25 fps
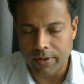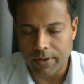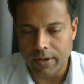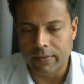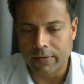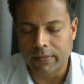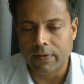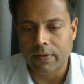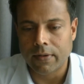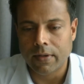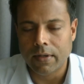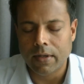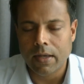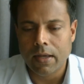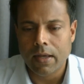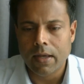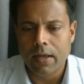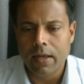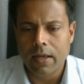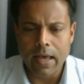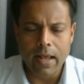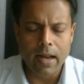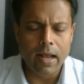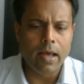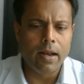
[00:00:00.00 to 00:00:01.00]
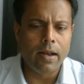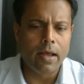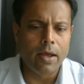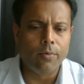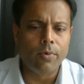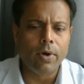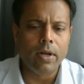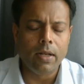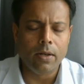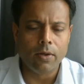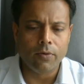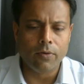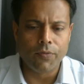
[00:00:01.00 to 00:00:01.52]
areas, and and
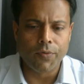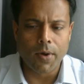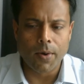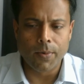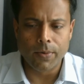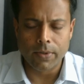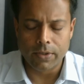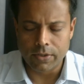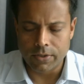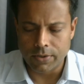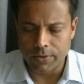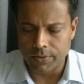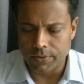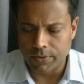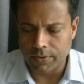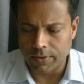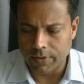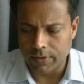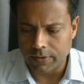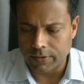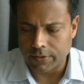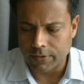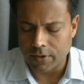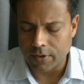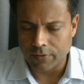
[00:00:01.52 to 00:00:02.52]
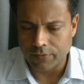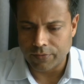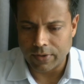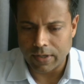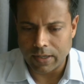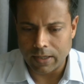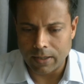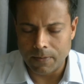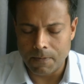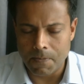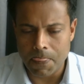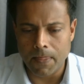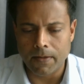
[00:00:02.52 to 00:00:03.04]
I really look forward to sort of
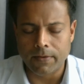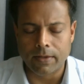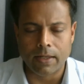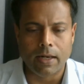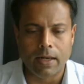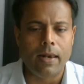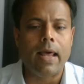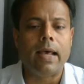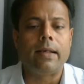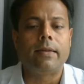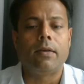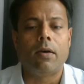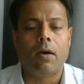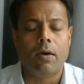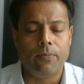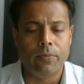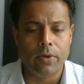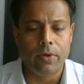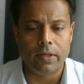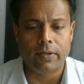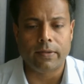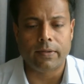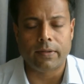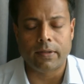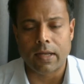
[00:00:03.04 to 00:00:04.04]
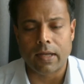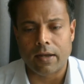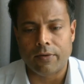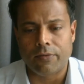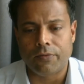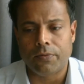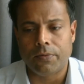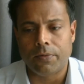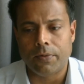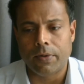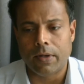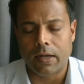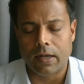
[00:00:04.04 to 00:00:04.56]
uh, the less obvious
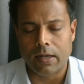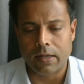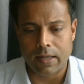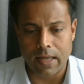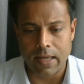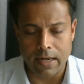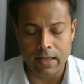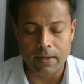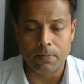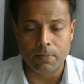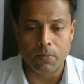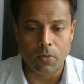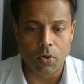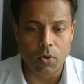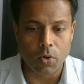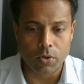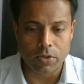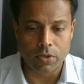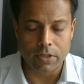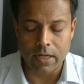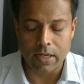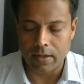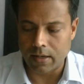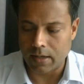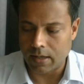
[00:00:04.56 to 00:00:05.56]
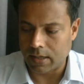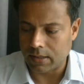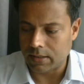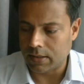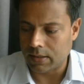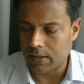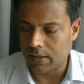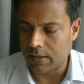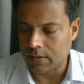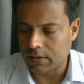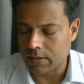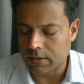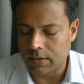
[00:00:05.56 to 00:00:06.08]
stuff uh, getting more uh,
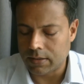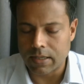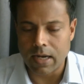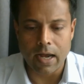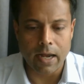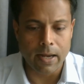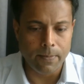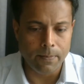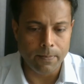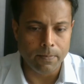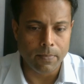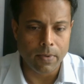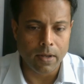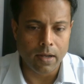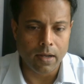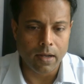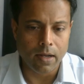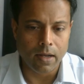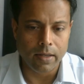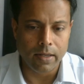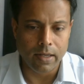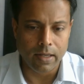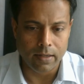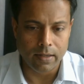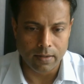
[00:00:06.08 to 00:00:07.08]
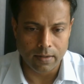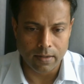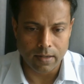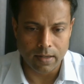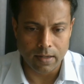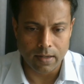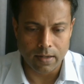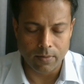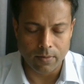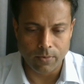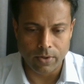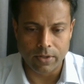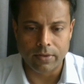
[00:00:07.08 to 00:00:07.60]
time uh, in
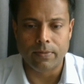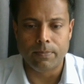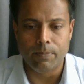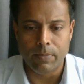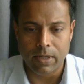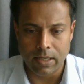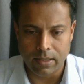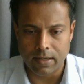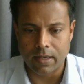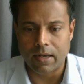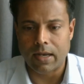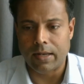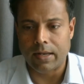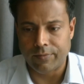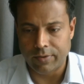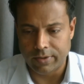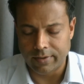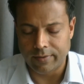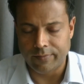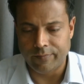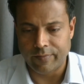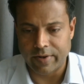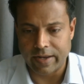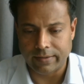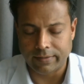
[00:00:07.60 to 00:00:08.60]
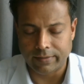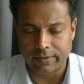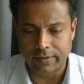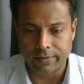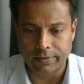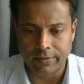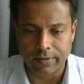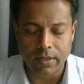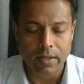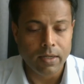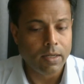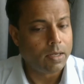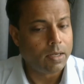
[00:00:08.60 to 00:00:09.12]
uh, with media and with
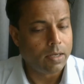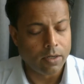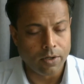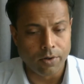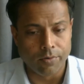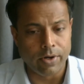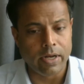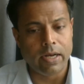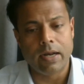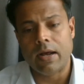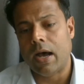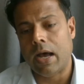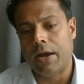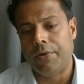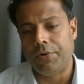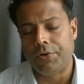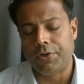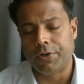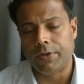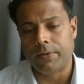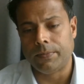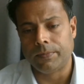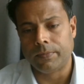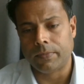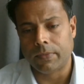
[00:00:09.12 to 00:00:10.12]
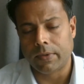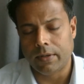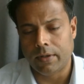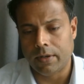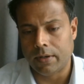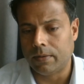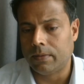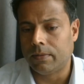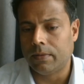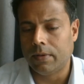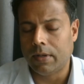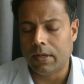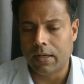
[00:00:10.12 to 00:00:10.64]
investors. Green hydrogen,
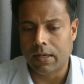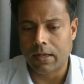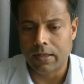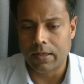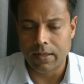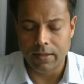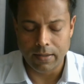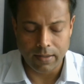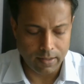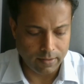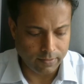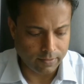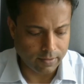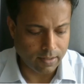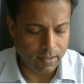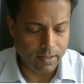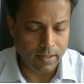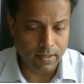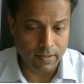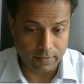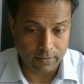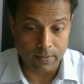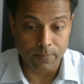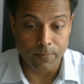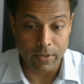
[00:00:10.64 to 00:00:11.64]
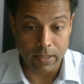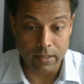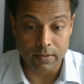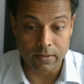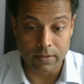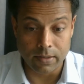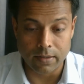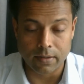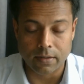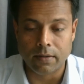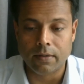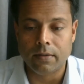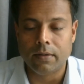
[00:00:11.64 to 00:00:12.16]
you know, is a is a
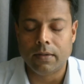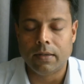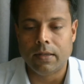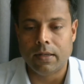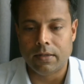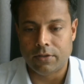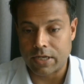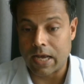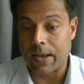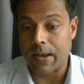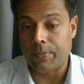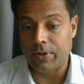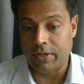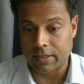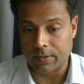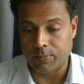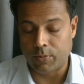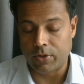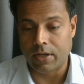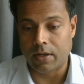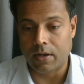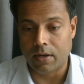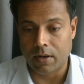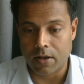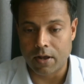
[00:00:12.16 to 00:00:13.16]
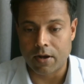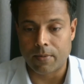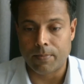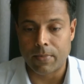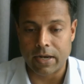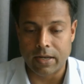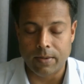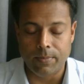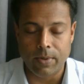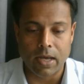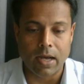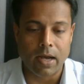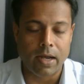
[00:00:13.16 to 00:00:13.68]
big deal. Japanese are putting a lot
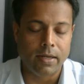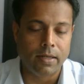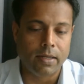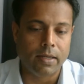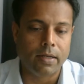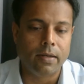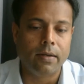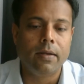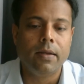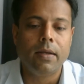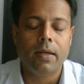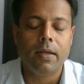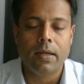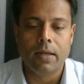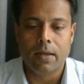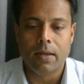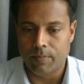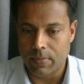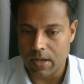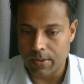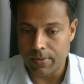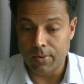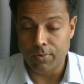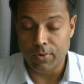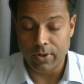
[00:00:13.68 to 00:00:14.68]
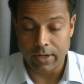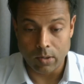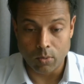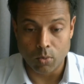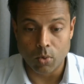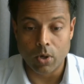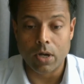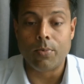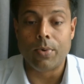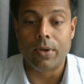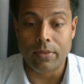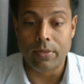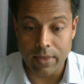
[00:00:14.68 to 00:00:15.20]
of money behind it. Maybe we
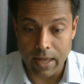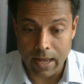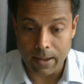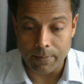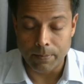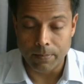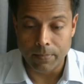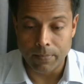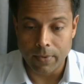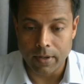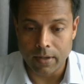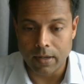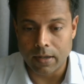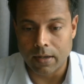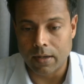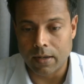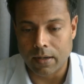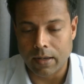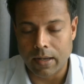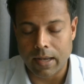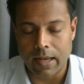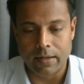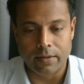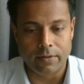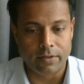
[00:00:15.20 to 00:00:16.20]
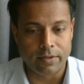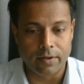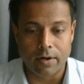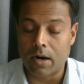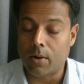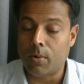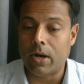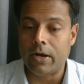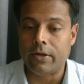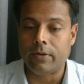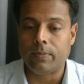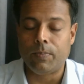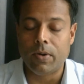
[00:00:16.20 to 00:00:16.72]
can work with them, and
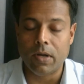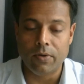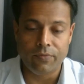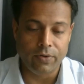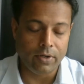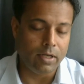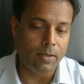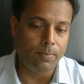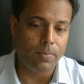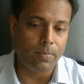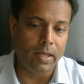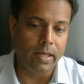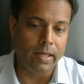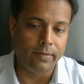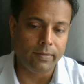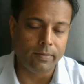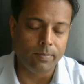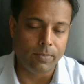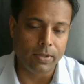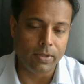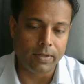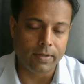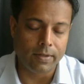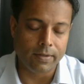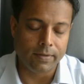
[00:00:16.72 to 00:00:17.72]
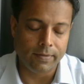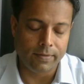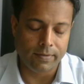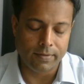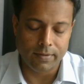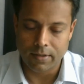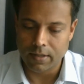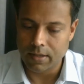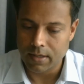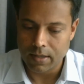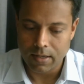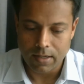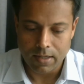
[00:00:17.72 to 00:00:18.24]
Sarawak is perfectly placed
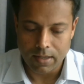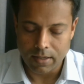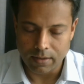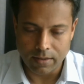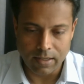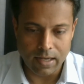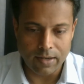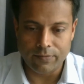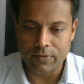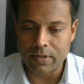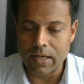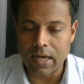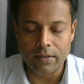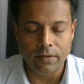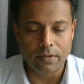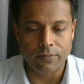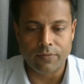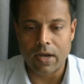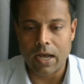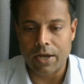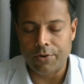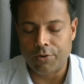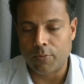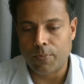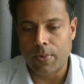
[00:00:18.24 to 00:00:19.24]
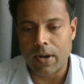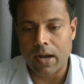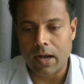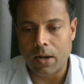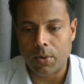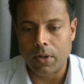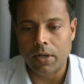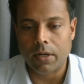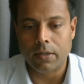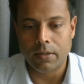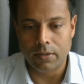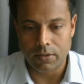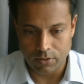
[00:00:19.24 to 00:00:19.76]
because they have tons of
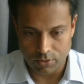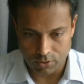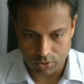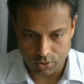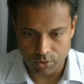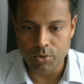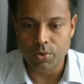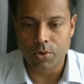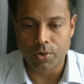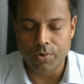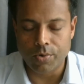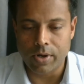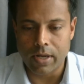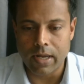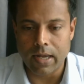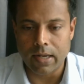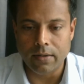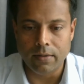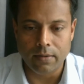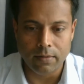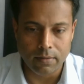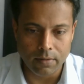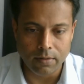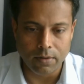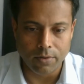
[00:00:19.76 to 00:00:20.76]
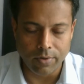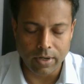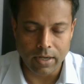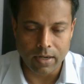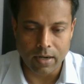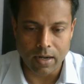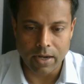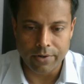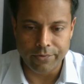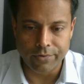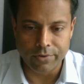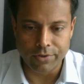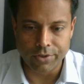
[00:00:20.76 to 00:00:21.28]
hydropower to create
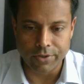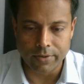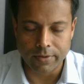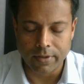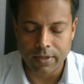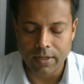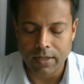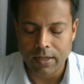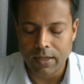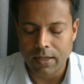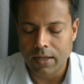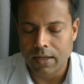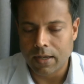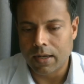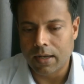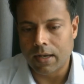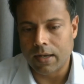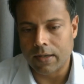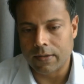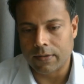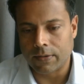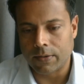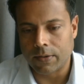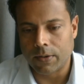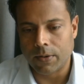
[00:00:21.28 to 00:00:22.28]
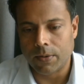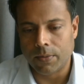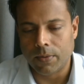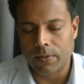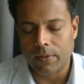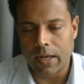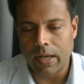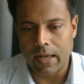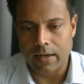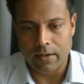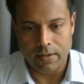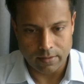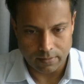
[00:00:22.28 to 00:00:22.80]
green hydrogen. Uh,
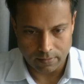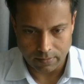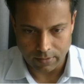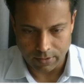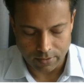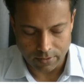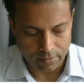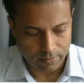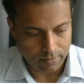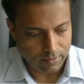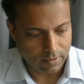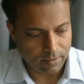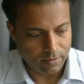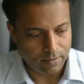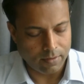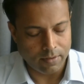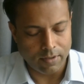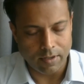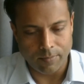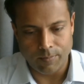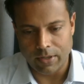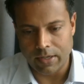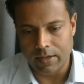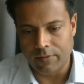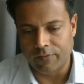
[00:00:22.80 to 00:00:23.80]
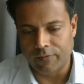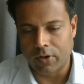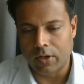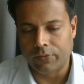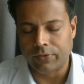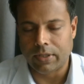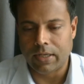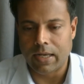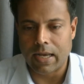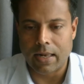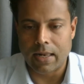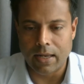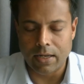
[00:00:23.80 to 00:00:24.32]
so, and uh, you know, they've been
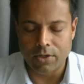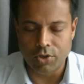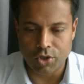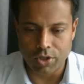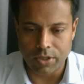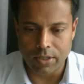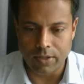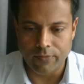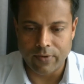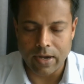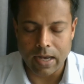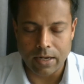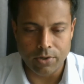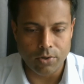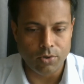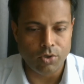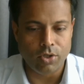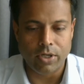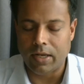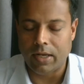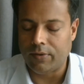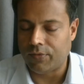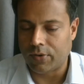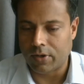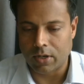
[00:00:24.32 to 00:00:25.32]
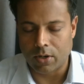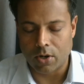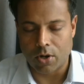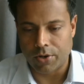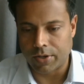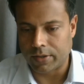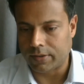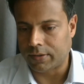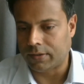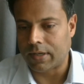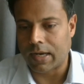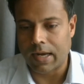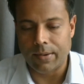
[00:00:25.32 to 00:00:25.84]
involved in the LNG value chain for the
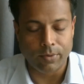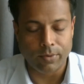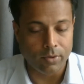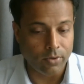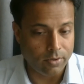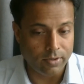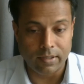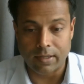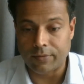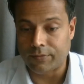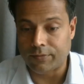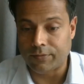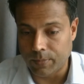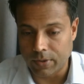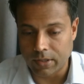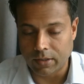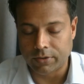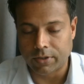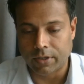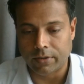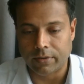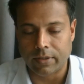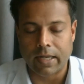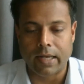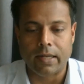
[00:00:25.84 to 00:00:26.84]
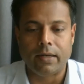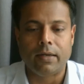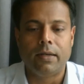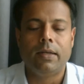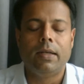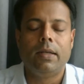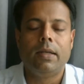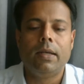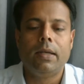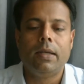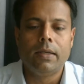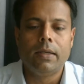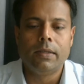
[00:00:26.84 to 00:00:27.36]
longest time. So you just have to build on that.
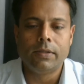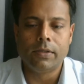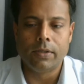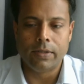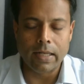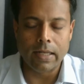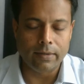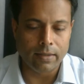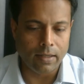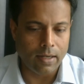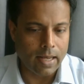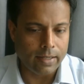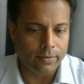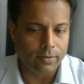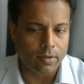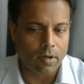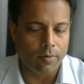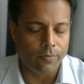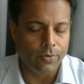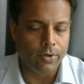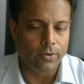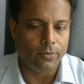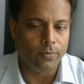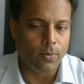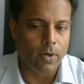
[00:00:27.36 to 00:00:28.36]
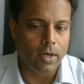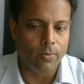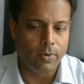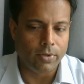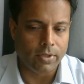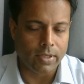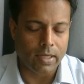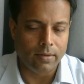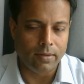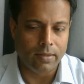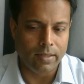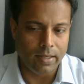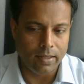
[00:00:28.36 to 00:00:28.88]
So that's a less obvious one,
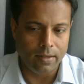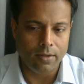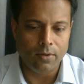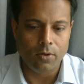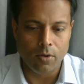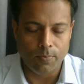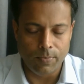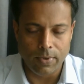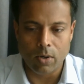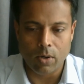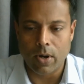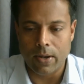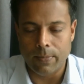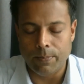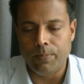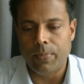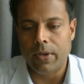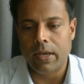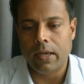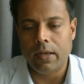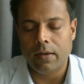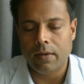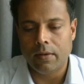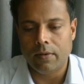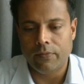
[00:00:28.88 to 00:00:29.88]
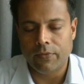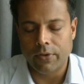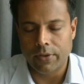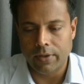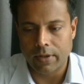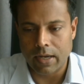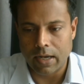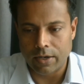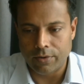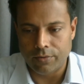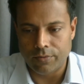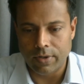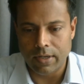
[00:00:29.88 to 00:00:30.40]
which I think could be quite big for
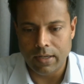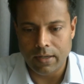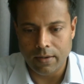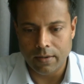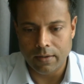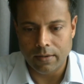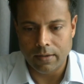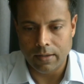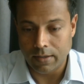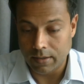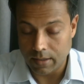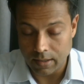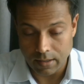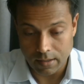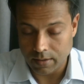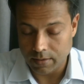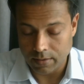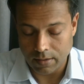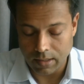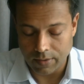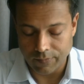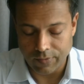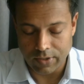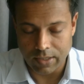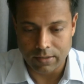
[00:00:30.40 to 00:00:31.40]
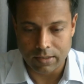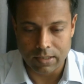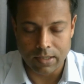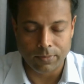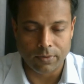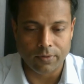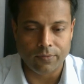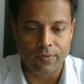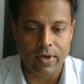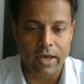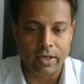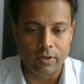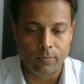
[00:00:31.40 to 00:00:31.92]
the country, even in
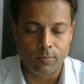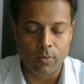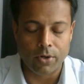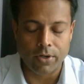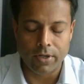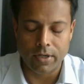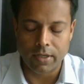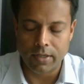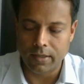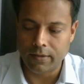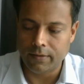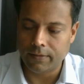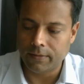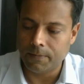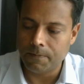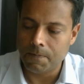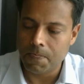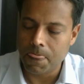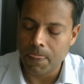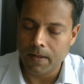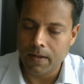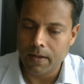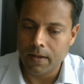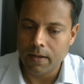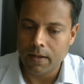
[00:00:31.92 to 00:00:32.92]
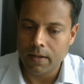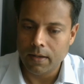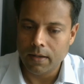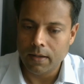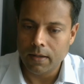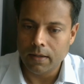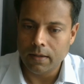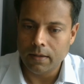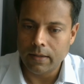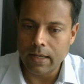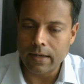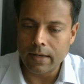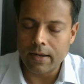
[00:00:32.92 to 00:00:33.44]
terms of export earnings.
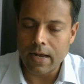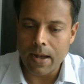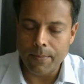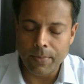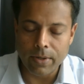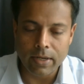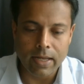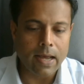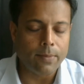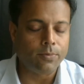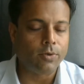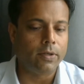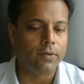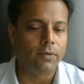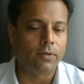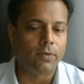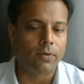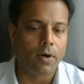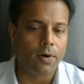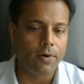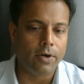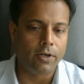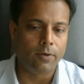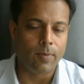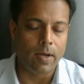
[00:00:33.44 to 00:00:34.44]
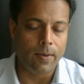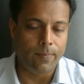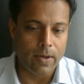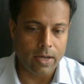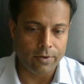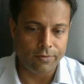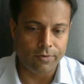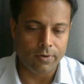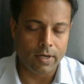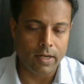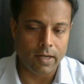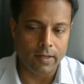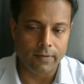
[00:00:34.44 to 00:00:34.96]
Then carbon capture and storage by
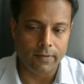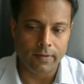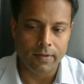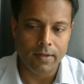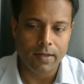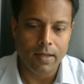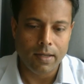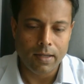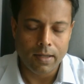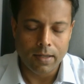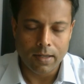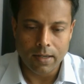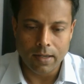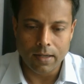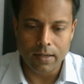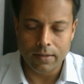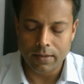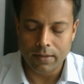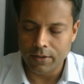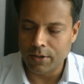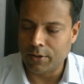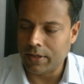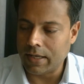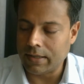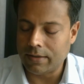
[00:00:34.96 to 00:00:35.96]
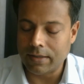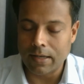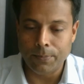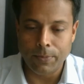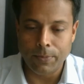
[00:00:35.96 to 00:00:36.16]
Petronas. Uh, you know, that's